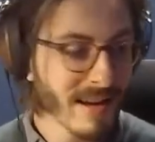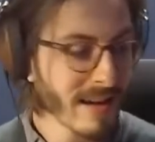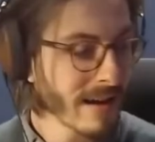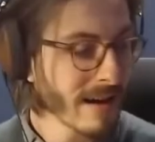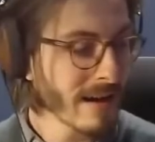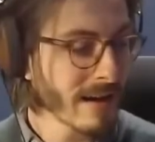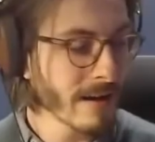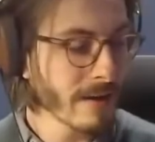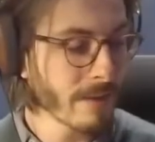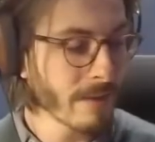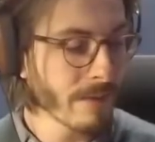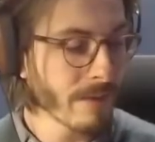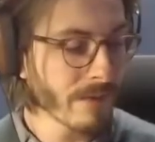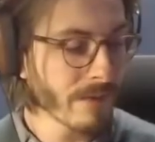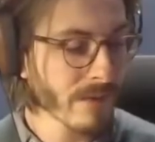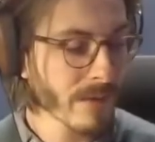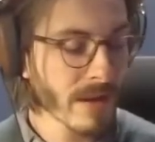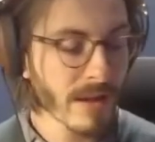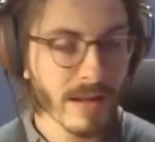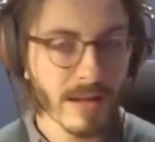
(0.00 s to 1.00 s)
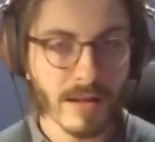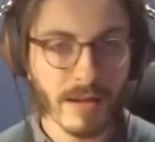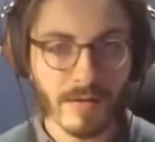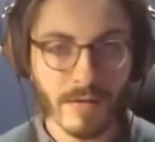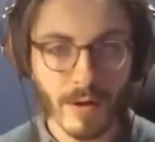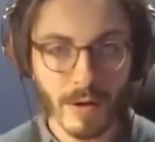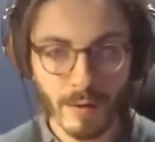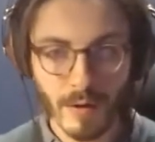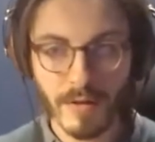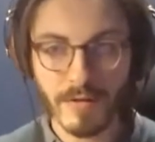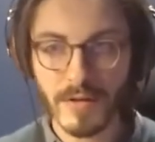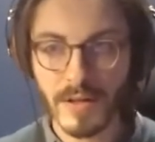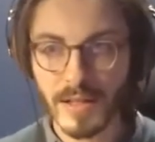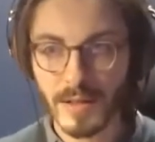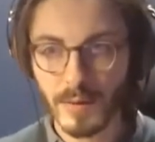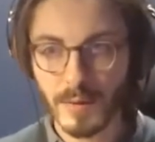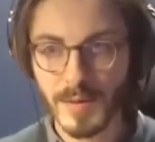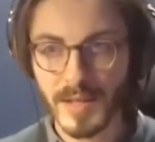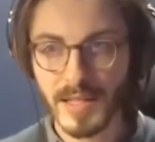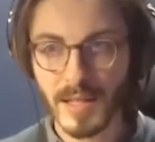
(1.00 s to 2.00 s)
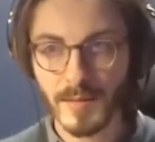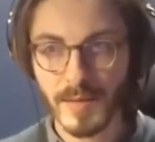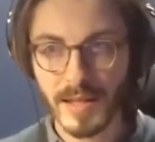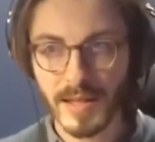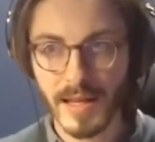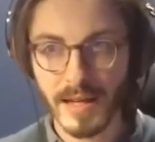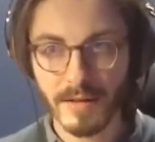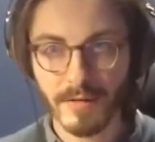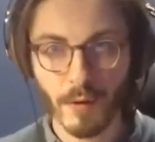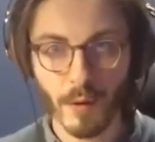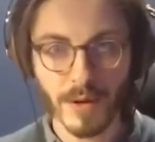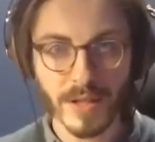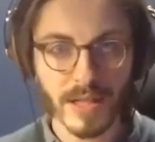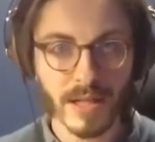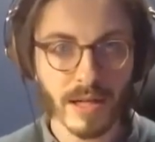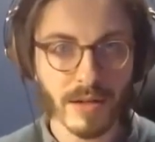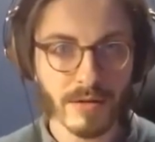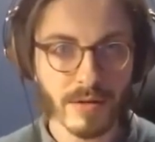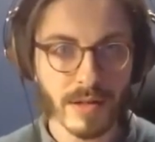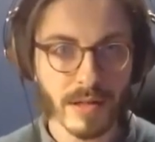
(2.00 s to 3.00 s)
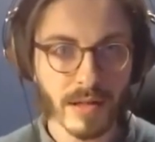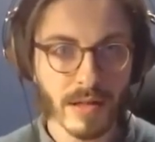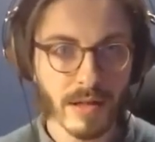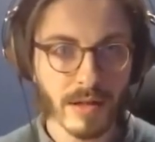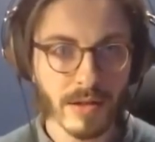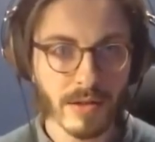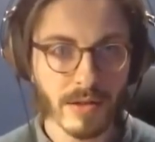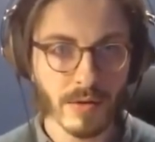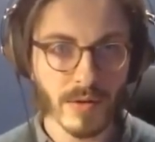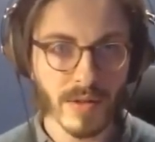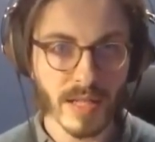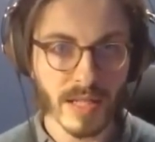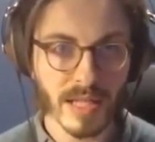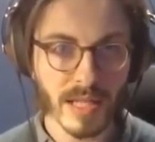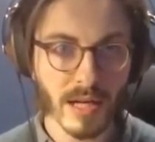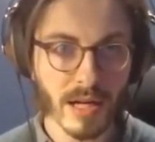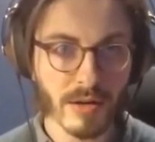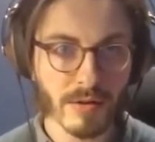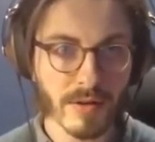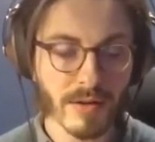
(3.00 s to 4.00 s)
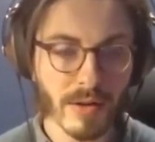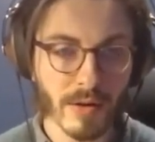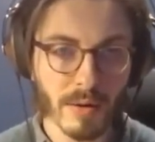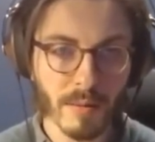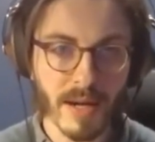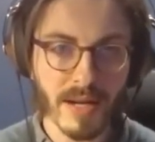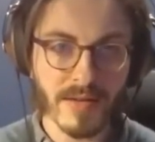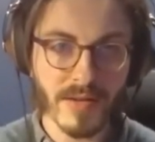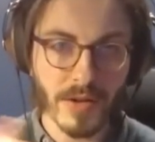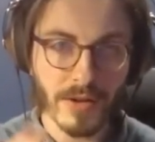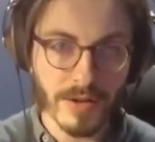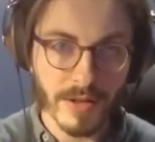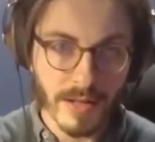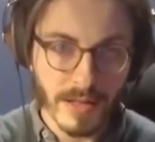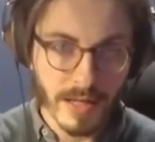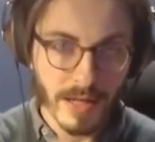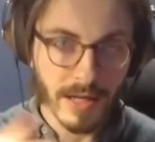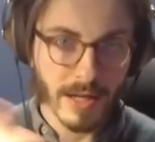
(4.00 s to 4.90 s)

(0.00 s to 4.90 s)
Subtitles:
very roughly would be something like 1400 to 1600, though it might have started